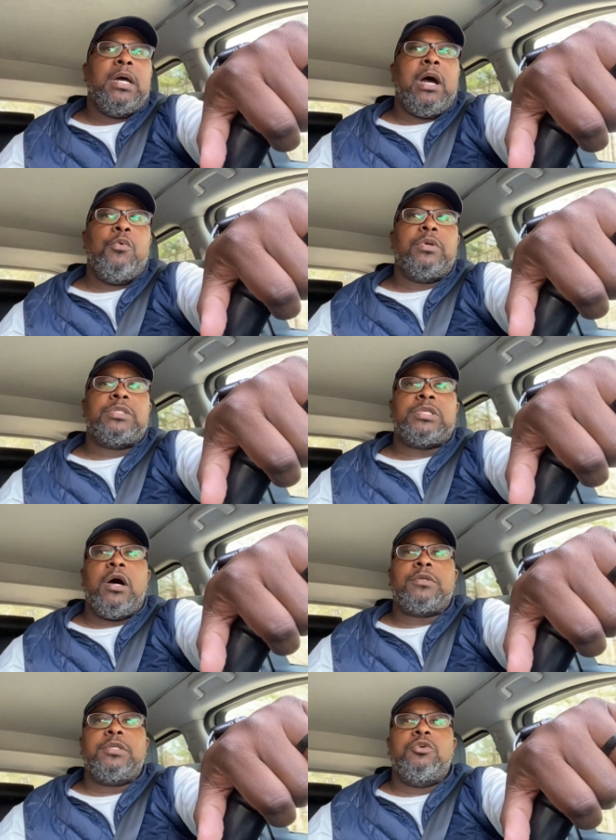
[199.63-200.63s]
I want to
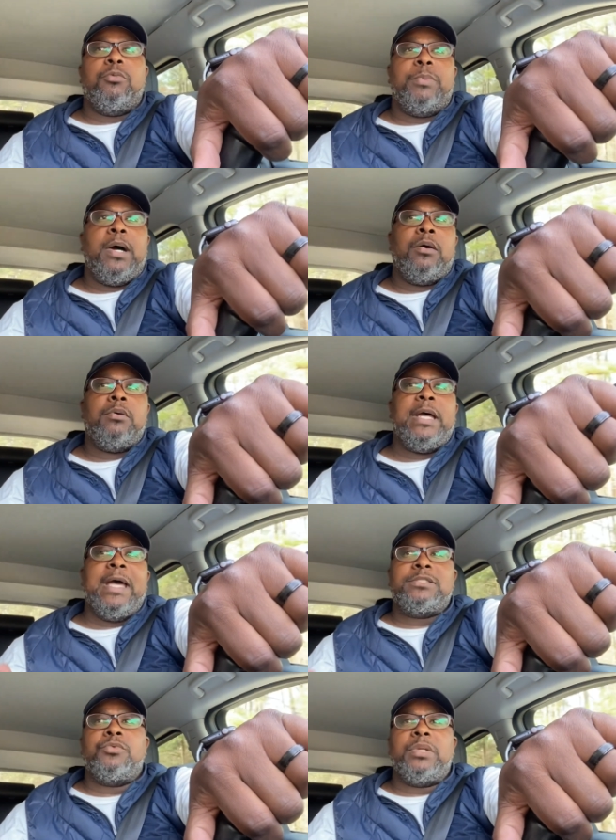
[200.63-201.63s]
talk to you about
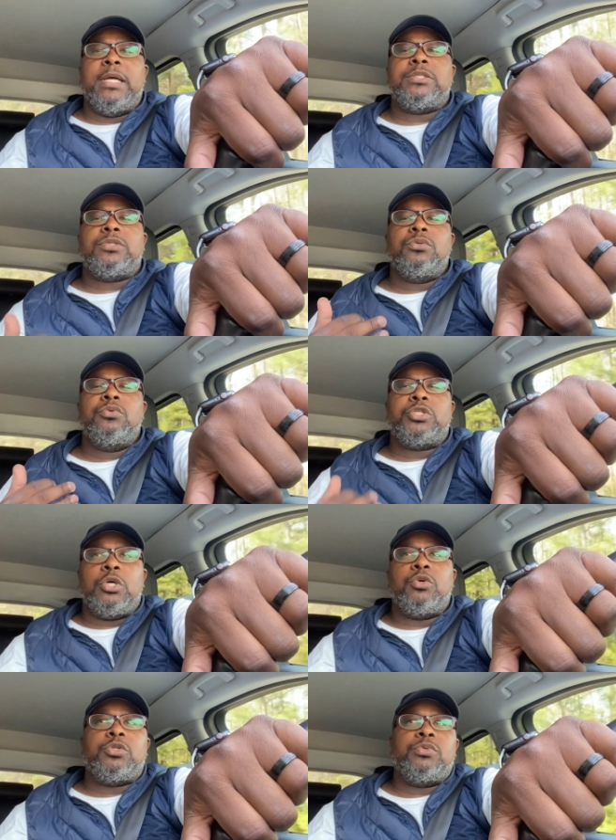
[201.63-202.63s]
as it relates to
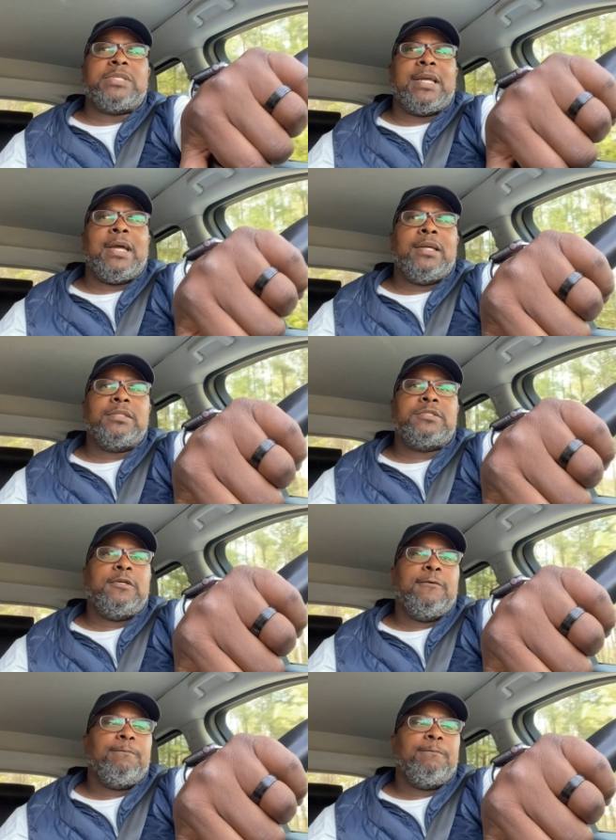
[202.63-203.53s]
social psychology.